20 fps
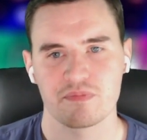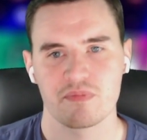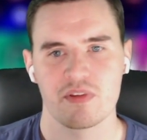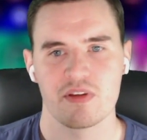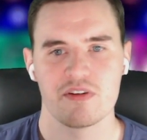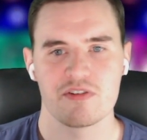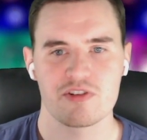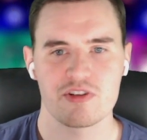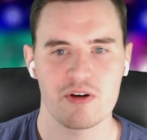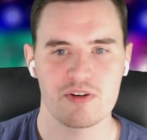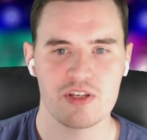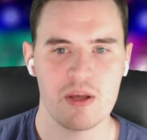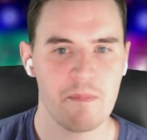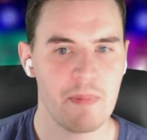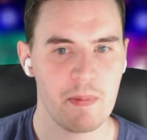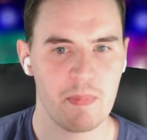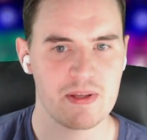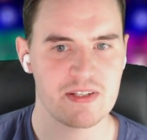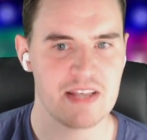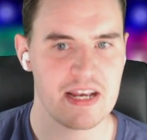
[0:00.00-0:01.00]
So some
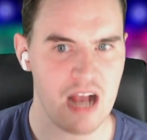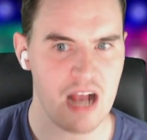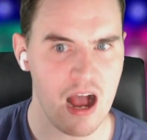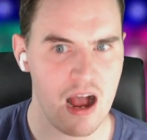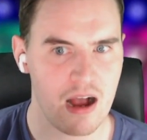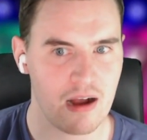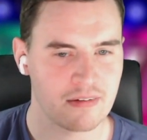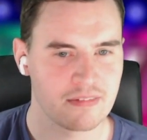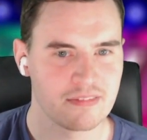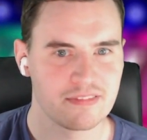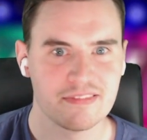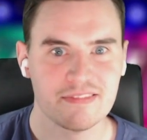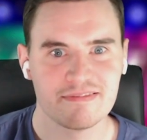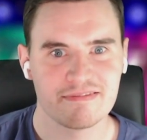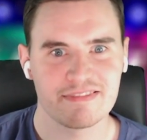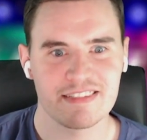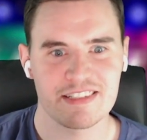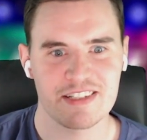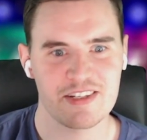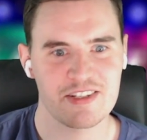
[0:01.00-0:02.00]
people are saying, ah,
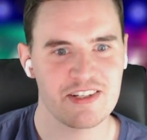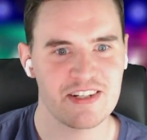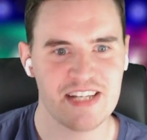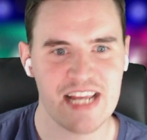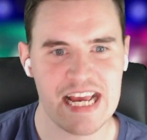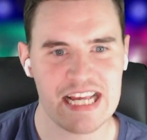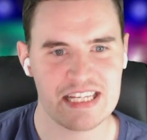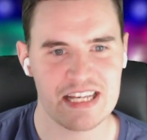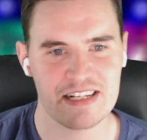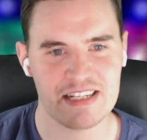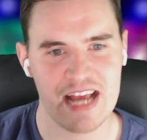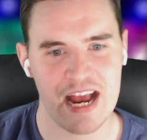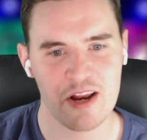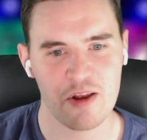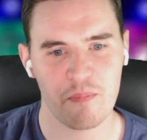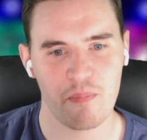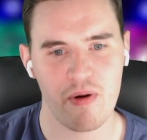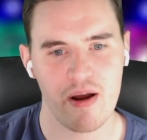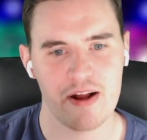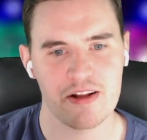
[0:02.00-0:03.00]
this is a tease that
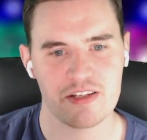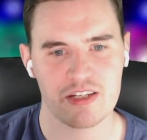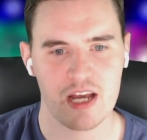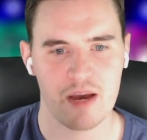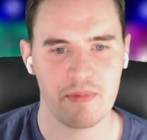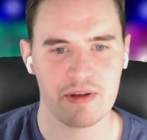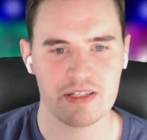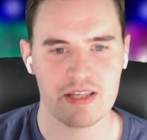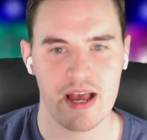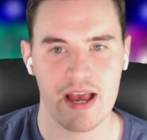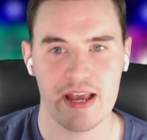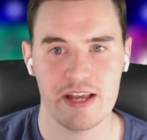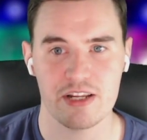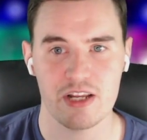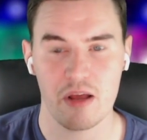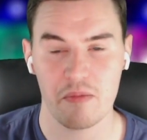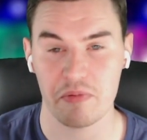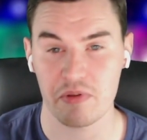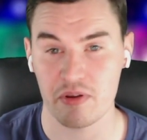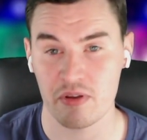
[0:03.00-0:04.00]
Daniel Bryan's coming to
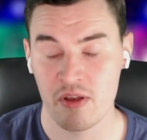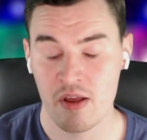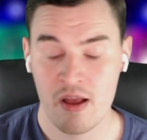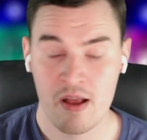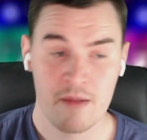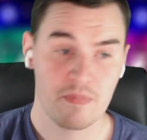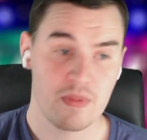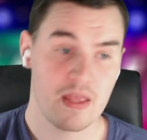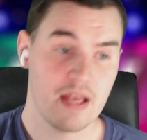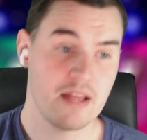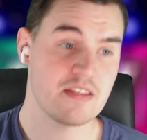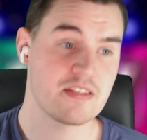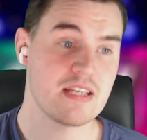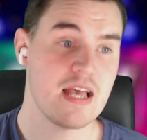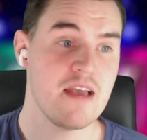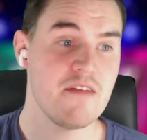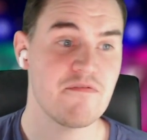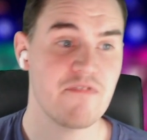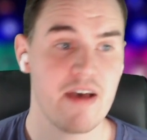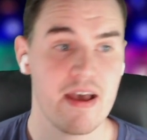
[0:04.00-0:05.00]
AEW. In the
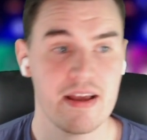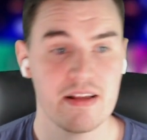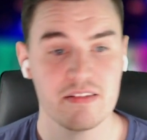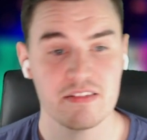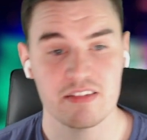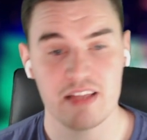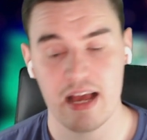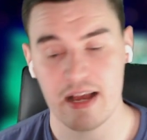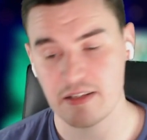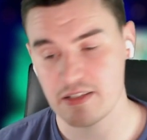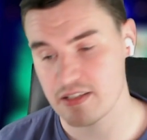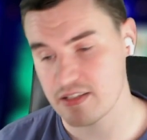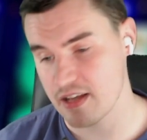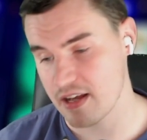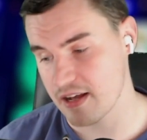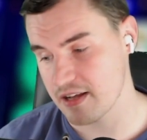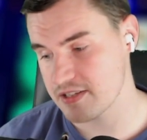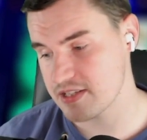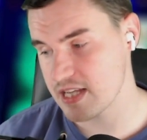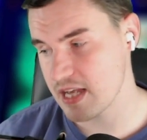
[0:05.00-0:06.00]
same vein that
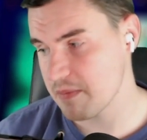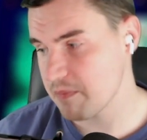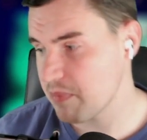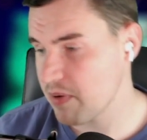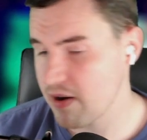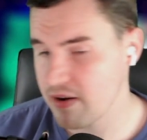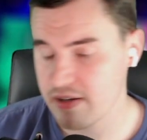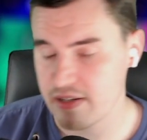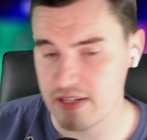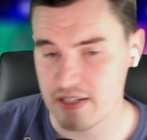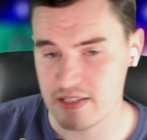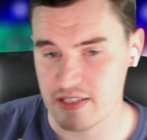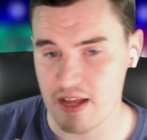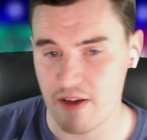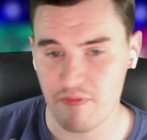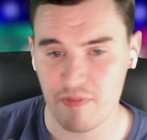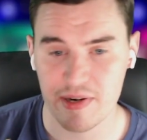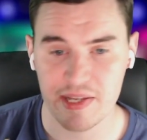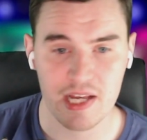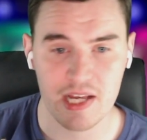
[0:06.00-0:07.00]
CM Punk is
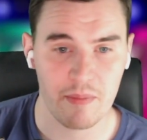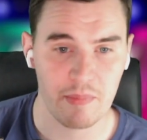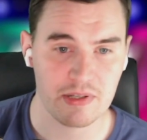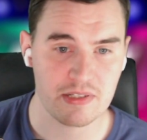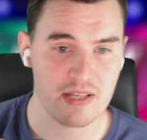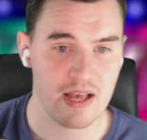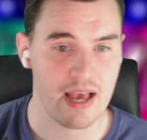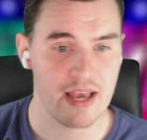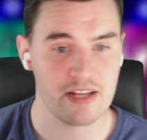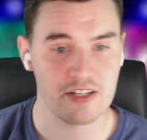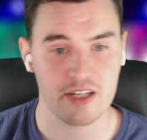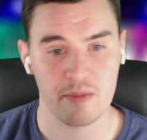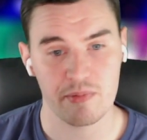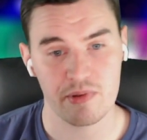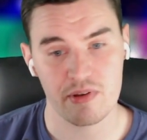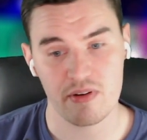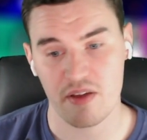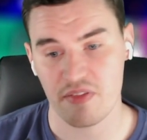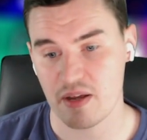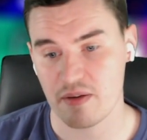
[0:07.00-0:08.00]
definitely coming to
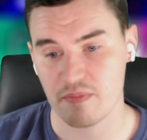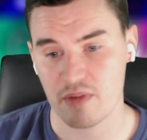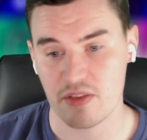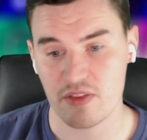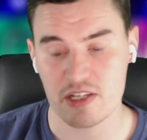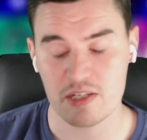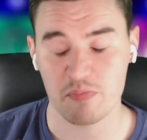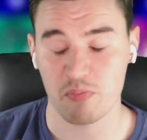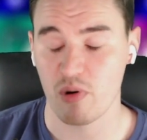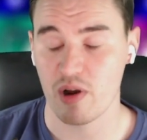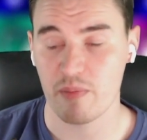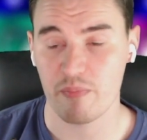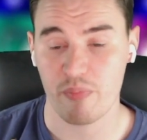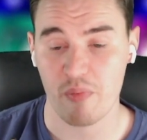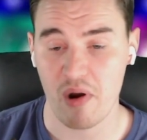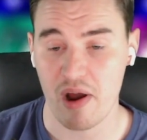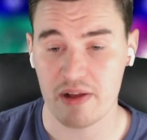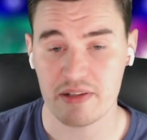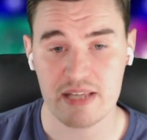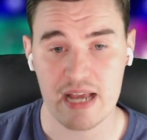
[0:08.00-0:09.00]
AEW, I think at this point,
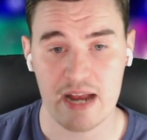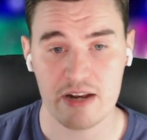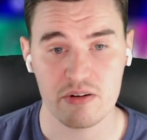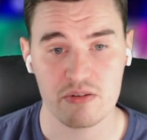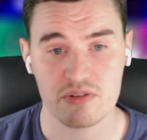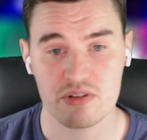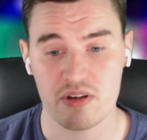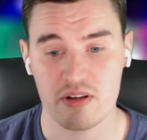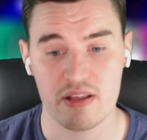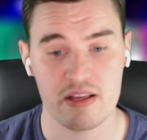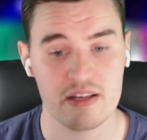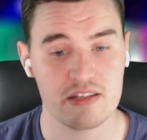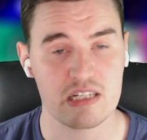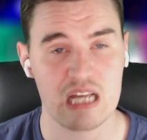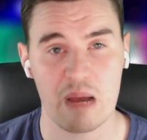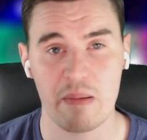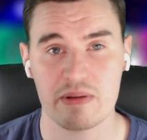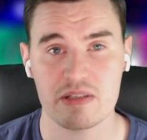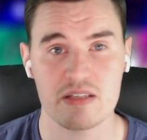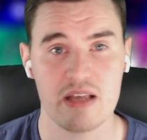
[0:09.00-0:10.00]
Bryan Danielson is
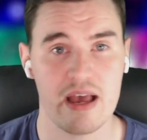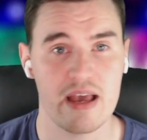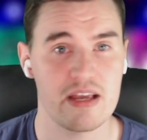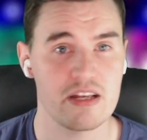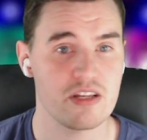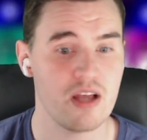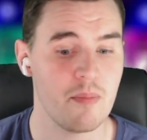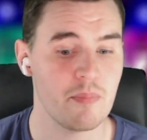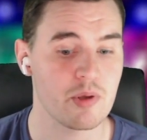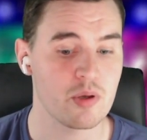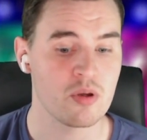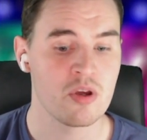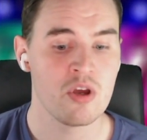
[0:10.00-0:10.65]
coming to AEW.